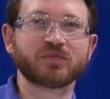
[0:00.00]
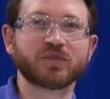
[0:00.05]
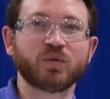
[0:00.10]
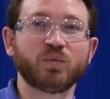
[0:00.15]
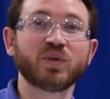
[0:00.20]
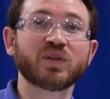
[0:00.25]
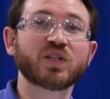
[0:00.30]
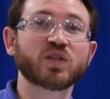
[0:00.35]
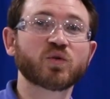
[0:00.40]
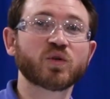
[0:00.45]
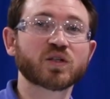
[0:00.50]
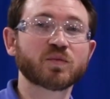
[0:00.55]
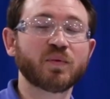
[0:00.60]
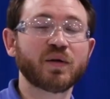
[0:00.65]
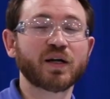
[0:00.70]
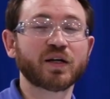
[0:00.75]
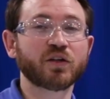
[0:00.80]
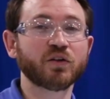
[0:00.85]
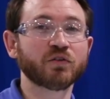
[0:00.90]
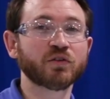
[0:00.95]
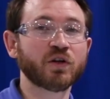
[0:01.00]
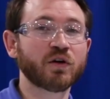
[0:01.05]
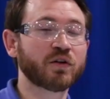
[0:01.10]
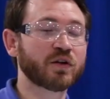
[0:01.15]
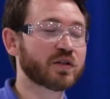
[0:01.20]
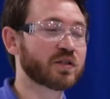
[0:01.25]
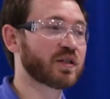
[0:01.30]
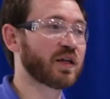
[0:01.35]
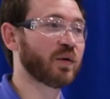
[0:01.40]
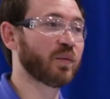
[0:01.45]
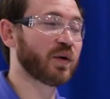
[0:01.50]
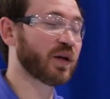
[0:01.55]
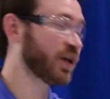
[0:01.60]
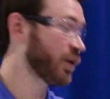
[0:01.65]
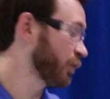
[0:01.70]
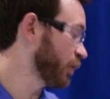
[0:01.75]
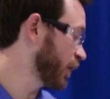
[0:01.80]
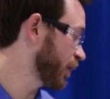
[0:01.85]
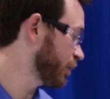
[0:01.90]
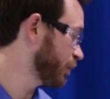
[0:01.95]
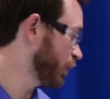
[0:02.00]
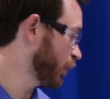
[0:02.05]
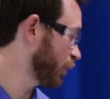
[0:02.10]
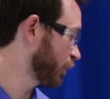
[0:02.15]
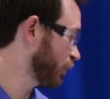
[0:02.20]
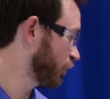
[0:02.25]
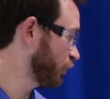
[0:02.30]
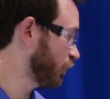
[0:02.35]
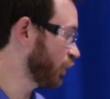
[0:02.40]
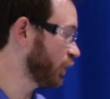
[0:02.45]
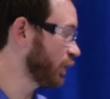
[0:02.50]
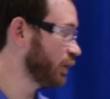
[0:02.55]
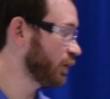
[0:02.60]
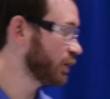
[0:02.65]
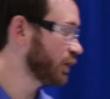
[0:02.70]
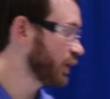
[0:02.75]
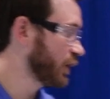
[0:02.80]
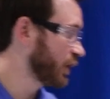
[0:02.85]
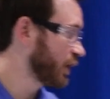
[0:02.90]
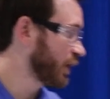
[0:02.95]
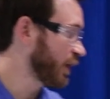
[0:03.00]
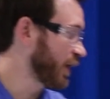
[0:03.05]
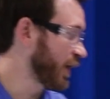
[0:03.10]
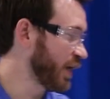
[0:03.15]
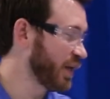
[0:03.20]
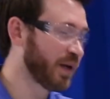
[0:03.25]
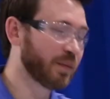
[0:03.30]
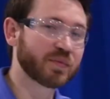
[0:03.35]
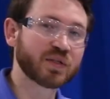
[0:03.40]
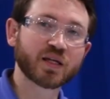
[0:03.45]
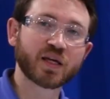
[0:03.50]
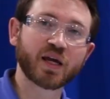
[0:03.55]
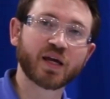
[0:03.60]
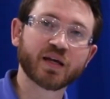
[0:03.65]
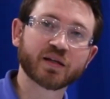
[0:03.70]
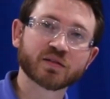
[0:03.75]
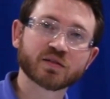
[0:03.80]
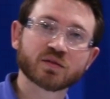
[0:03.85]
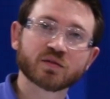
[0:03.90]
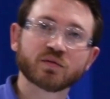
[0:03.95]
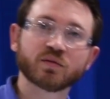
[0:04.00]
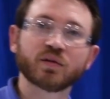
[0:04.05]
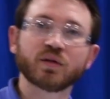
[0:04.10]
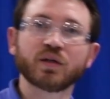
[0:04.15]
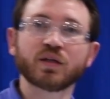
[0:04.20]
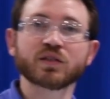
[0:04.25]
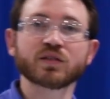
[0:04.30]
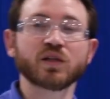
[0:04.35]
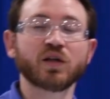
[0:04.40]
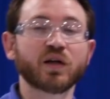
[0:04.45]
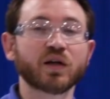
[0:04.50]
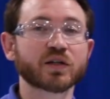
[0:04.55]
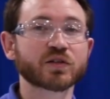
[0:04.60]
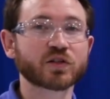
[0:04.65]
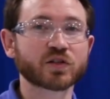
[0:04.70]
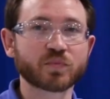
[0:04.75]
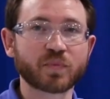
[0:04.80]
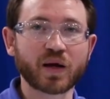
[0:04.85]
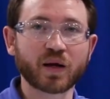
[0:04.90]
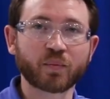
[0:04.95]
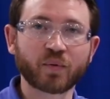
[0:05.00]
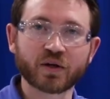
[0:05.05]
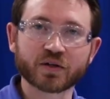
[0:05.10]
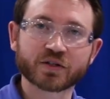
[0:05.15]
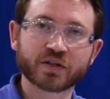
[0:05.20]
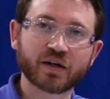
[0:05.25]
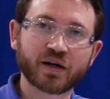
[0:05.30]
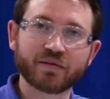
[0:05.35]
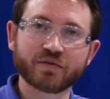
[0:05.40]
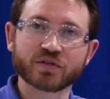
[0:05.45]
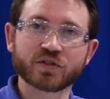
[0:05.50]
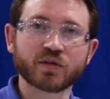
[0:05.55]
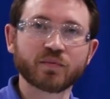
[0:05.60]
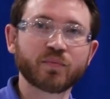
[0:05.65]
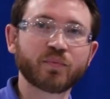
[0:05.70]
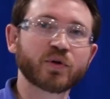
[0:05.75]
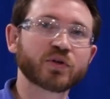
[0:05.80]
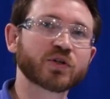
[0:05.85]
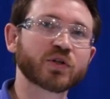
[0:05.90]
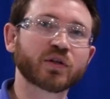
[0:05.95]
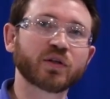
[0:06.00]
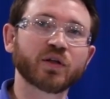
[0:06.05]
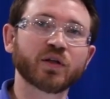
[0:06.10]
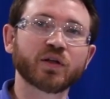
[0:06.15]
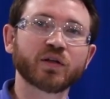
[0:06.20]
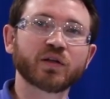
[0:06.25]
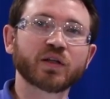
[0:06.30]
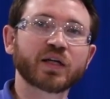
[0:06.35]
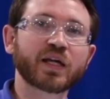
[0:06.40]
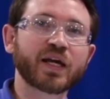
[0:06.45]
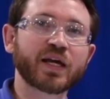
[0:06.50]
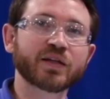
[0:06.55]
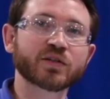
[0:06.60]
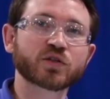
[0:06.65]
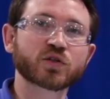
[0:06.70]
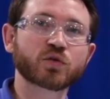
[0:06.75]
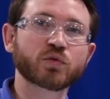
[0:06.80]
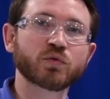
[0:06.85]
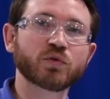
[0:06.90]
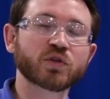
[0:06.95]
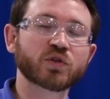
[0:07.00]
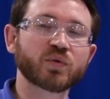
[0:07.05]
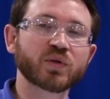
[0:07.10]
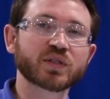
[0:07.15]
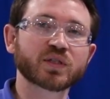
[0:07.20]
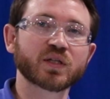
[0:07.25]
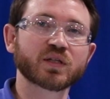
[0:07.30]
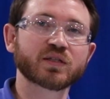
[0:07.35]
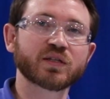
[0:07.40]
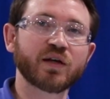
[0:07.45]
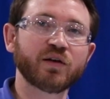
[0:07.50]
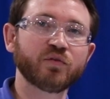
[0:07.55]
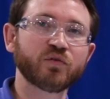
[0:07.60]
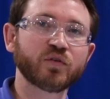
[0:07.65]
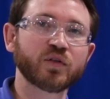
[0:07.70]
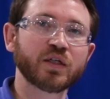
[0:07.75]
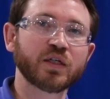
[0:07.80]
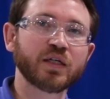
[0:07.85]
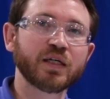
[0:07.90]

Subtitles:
With the twist block, you'll notice that we can run both full and empty cans, as long as there's back pressure, obviously pushing the cans through the twist itself.